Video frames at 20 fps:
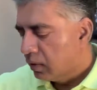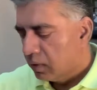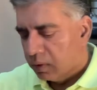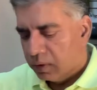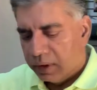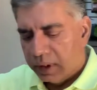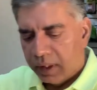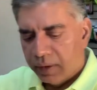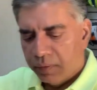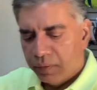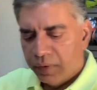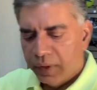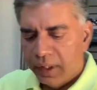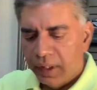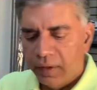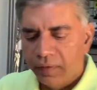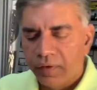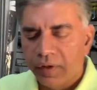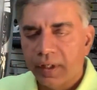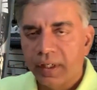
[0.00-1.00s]
So they're
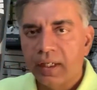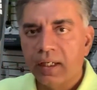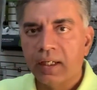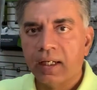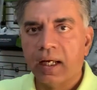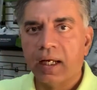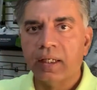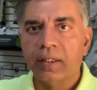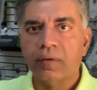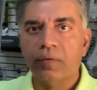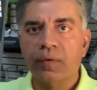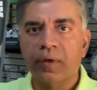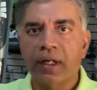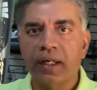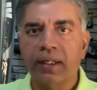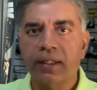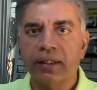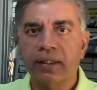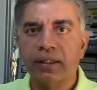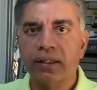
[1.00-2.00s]
very, very
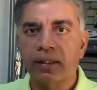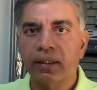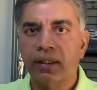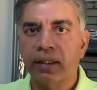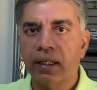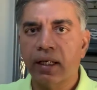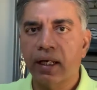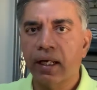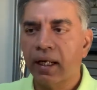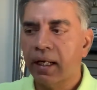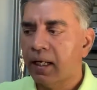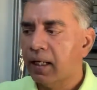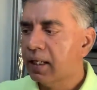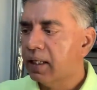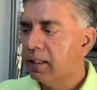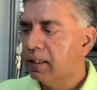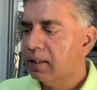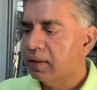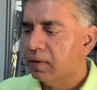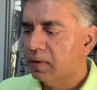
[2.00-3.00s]
lightweight
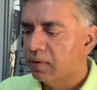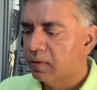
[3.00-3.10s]
and